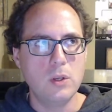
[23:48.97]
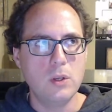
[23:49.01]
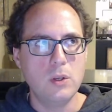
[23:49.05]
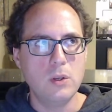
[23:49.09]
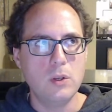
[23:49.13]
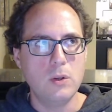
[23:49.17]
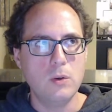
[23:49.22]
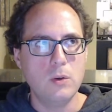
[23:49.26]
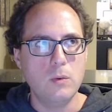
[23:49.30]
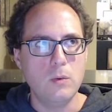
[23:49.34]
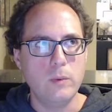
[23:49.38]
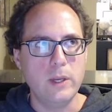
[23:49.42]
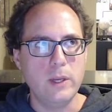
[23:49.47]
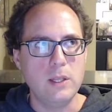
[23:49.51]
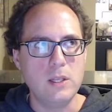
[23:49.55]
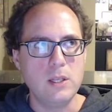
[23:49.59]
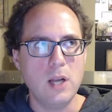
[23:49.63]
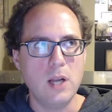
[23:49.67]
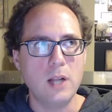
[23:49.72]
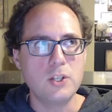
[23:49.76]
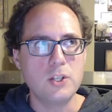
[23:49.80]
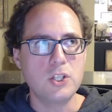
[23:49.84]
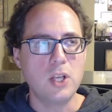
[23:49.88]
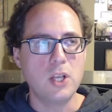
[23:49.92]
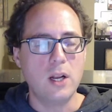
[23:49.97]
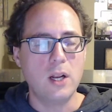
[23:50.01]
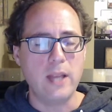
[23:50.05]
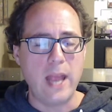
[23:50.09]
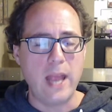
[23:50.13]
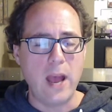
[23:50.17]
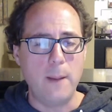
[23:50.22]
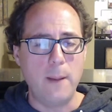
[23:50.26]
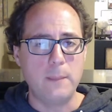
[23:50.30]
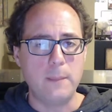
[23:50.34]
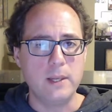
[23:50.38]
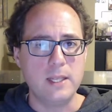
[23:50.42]
we touched on
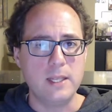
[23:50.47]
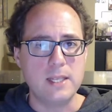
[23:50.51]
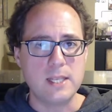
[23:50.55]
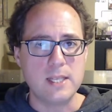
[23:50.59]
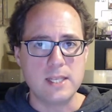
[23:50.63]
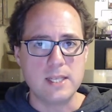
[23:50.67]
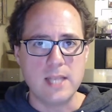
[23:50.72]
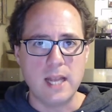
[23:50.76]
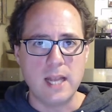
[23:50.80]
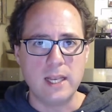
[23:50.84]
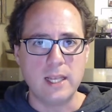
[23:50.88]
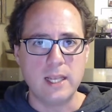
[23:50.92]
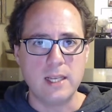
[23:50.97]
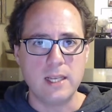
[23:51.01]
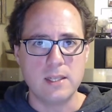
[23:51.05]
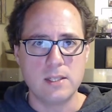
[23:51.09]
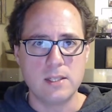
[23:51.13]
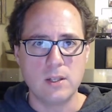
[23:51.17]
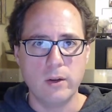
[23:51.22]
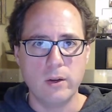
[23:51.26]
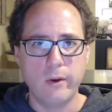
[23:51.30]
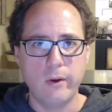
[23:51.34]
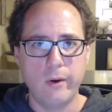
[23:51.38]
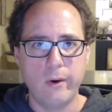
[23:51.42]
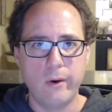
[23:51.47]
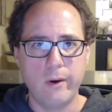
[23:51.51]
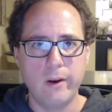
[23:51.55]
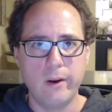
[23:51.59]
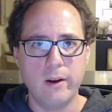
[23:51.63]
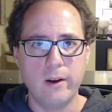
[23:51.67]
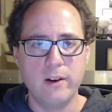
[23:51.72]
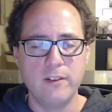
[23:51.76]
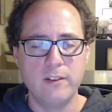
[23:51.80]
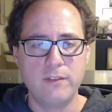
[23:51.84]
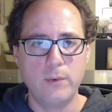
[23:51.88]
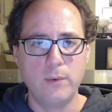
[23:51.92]
how many settings there
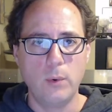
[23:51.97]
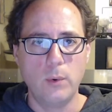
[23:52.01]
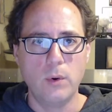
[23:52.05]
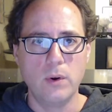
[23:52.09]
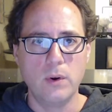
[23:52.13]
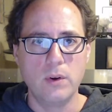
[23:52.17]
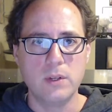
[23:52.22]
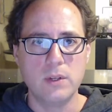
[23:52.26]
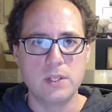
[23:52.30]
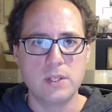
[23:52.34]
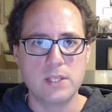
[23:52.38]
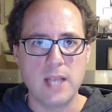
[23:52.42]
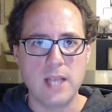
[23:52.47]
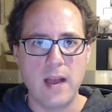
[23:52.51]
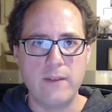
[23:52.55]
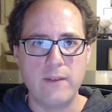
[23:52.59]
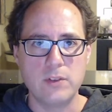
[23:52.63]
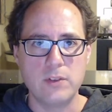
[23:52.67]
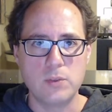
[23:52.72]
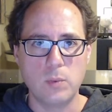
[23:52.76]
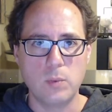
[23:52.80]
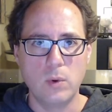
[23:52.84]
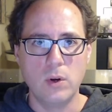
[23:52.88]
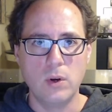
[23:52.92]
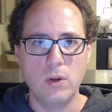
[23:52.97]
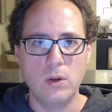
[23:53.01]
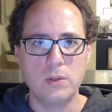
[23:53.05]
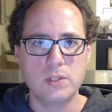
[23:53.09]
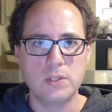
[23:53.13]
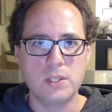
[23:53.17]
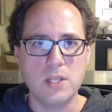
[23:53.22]
are for Savage Worlds.